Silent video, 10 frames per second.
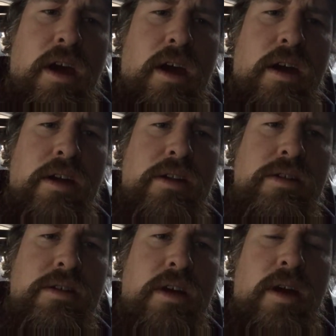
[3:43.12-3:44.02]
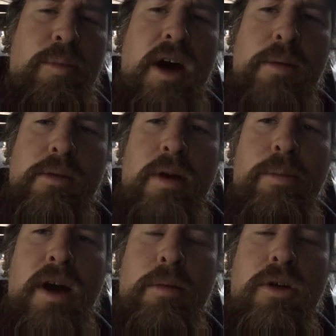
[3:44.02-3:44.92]
And I popped my
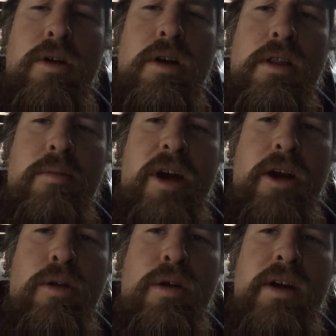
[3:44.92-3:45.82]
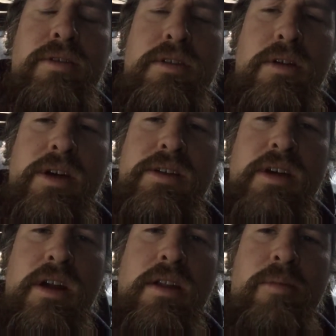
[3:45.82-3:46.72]
popcorn at the microwave, so I
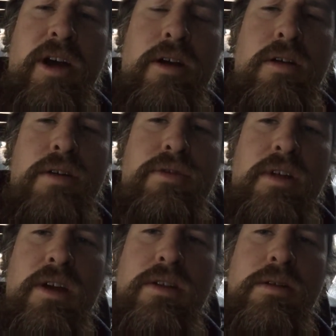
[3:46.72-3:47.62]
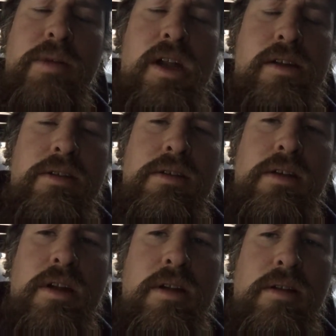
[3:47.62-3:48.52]
sat at the microwave for like two minutes,
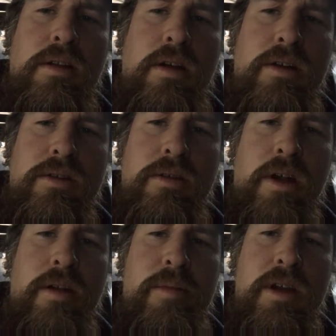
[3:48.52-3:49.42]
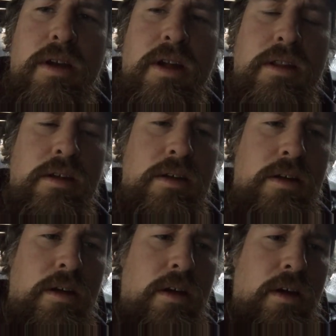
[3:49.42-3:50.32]
and then also another minute at the
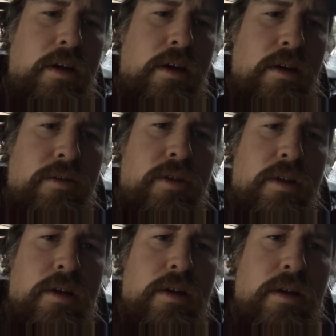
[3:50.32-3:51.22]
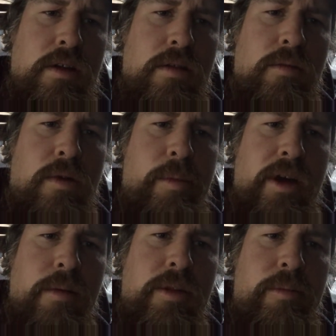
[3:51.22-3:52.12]
for the
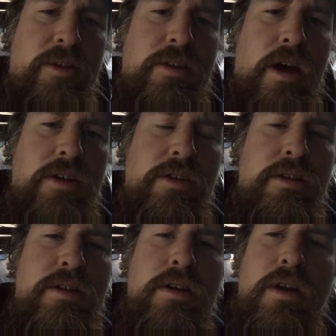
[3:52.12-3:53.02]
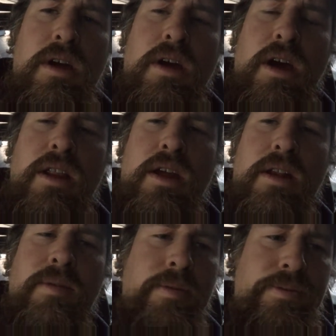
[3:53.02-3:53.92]
warming up the sausage. And
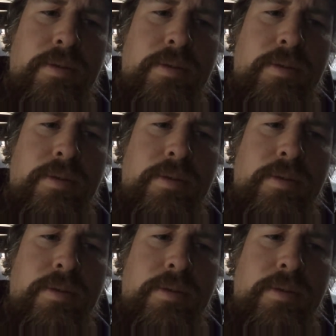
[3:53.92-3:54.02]
then